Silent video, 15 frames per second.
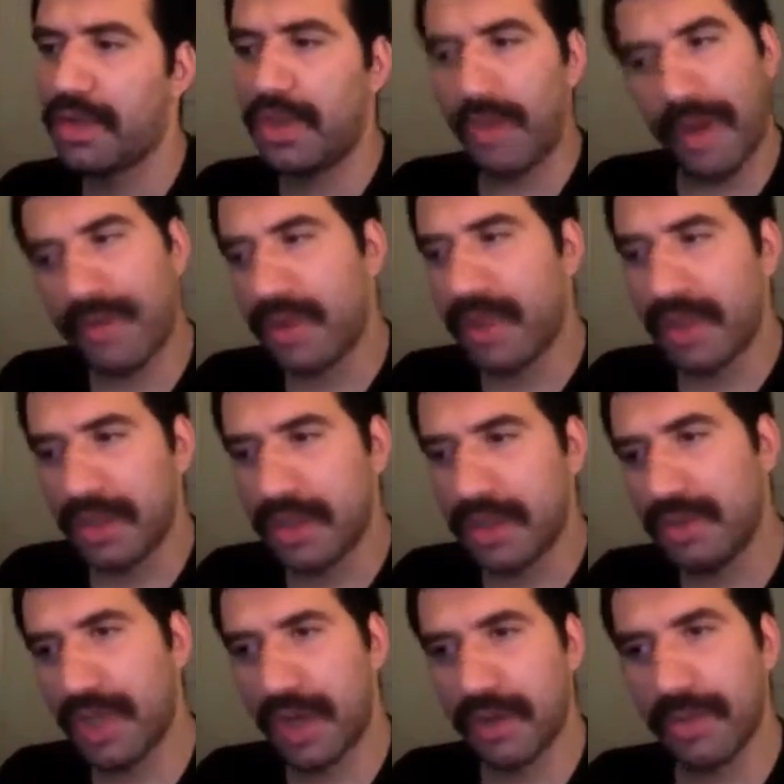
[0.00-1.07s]
Two Everything,
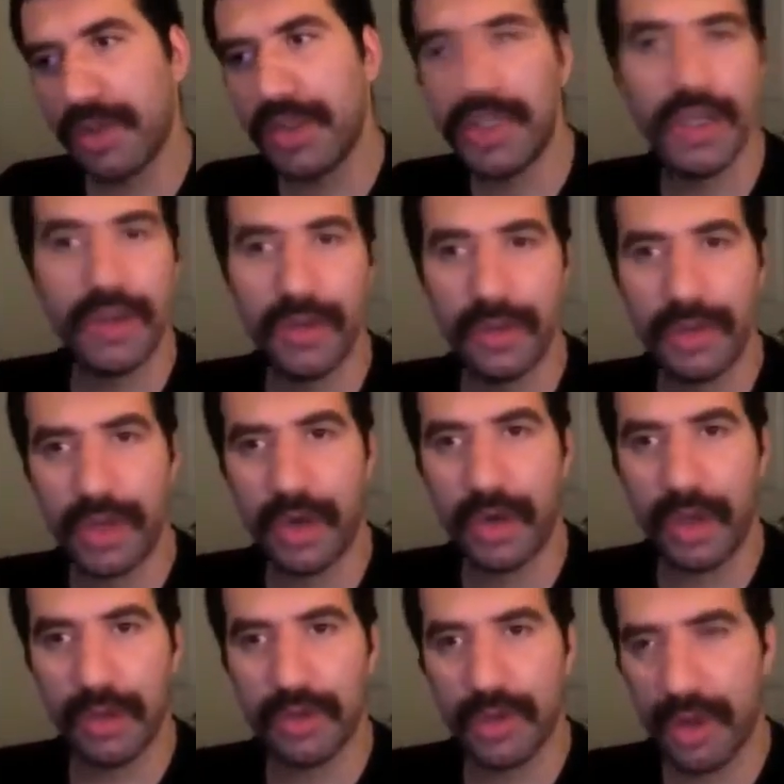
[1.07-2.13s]
Too Terrible, Two
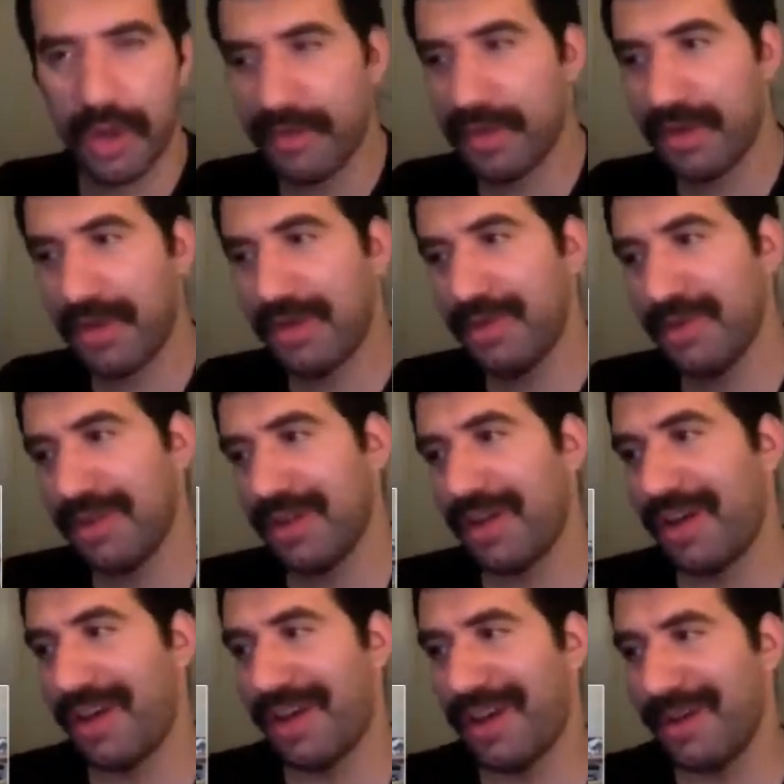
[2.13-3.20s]
Tokyo Drift,
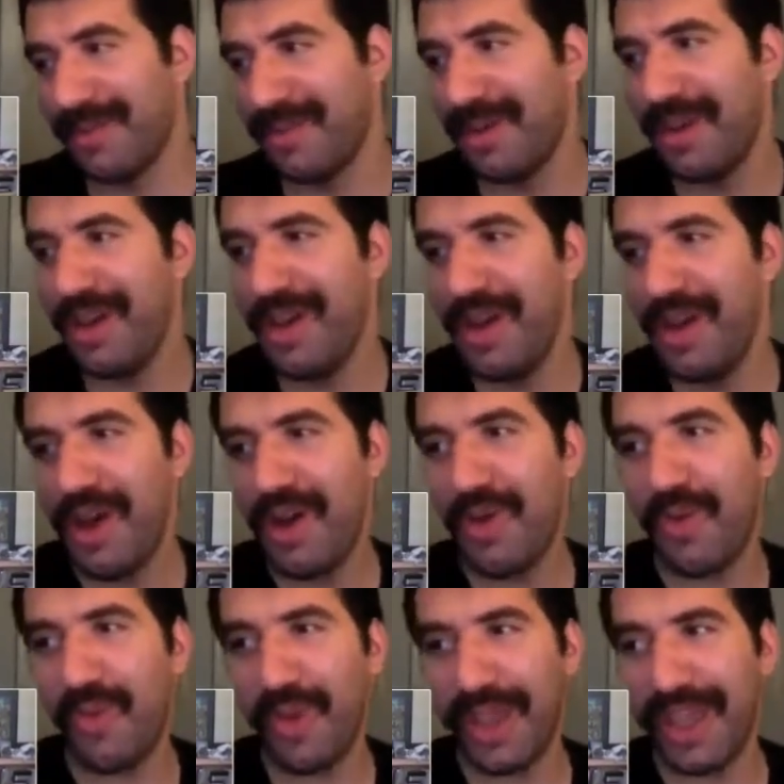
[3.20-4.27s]
um,
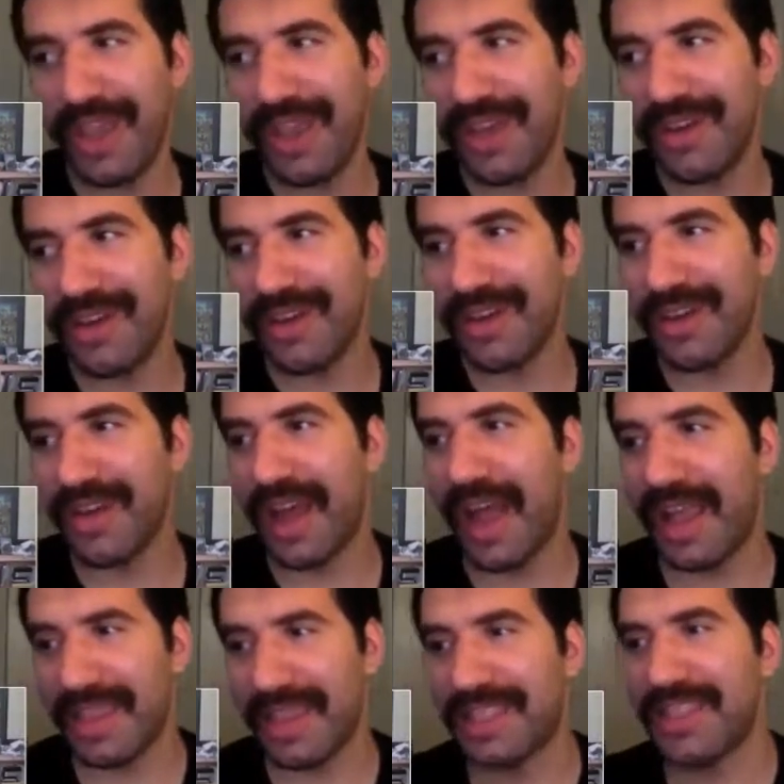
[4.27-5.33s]
we
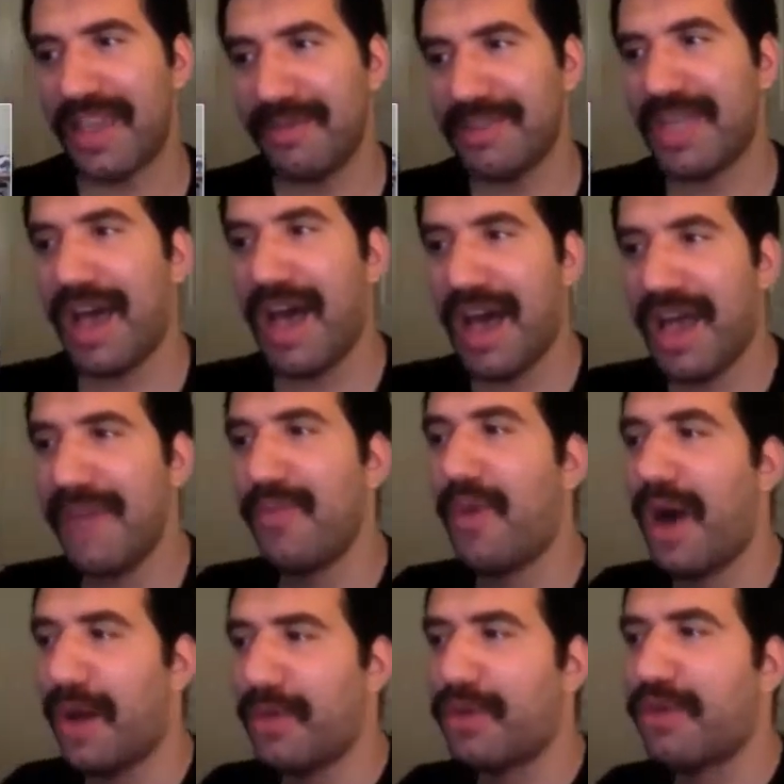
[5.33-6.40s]
at the same
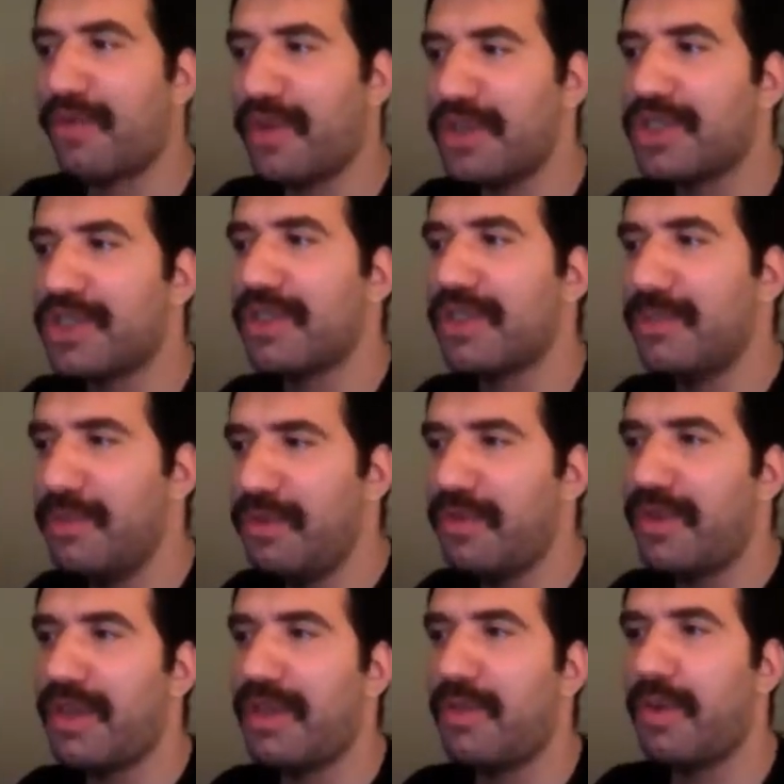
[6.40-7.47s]
time, while we were finishing the
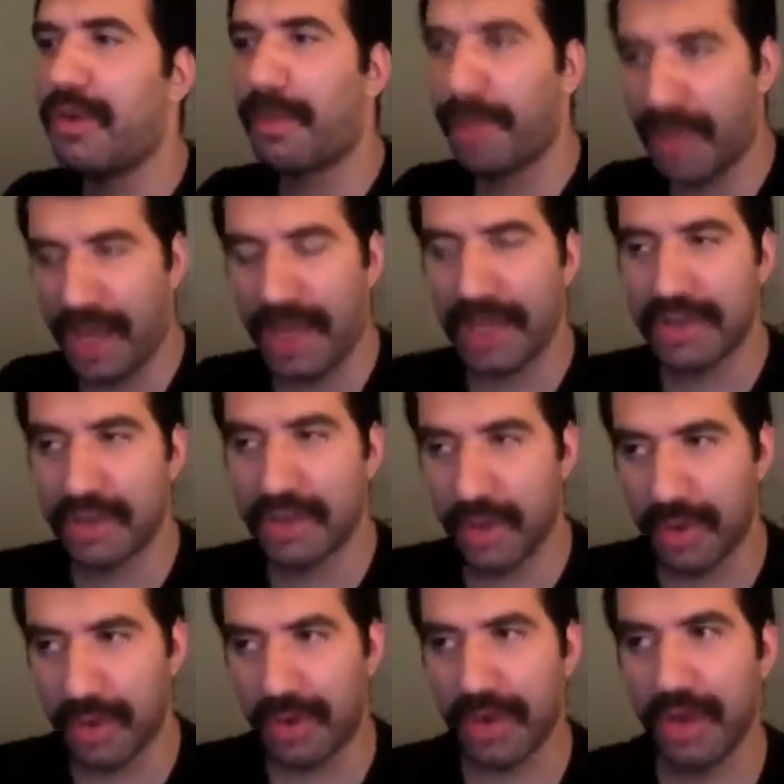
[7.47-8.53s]
movie, we were planning a
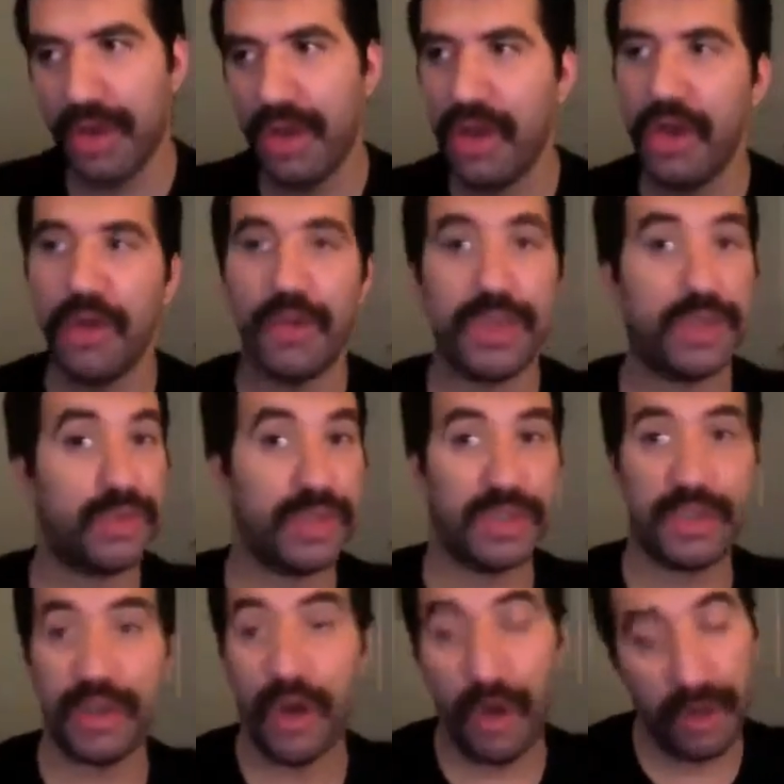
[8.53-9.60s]
tour, which
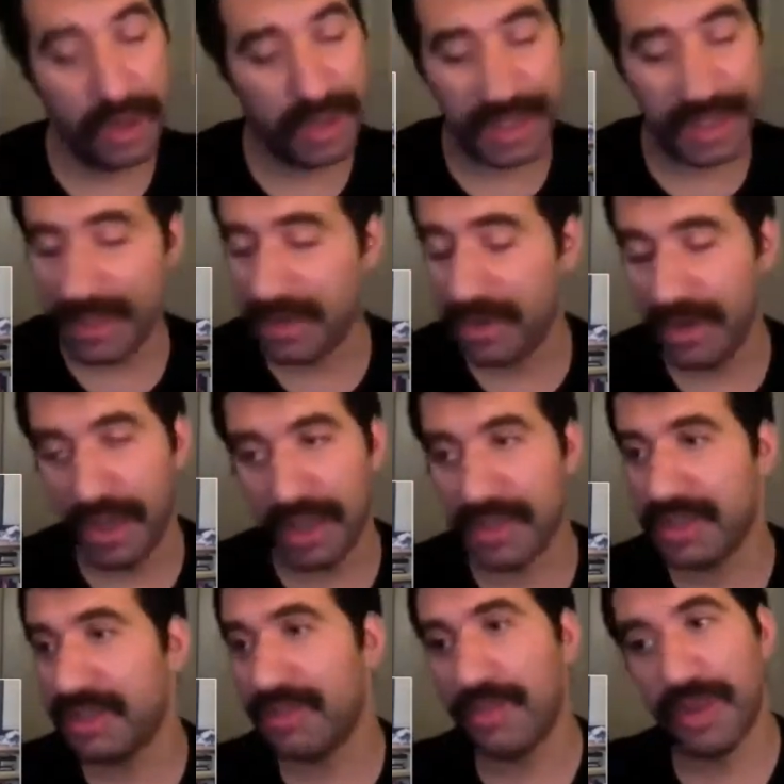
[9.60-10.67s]
was totally nuts.